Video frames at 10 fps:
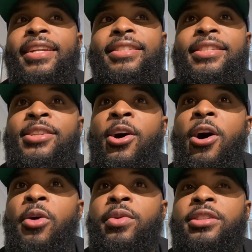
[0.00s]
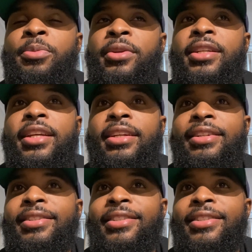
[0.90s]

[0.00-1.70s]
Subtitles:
this is a hard one to predict.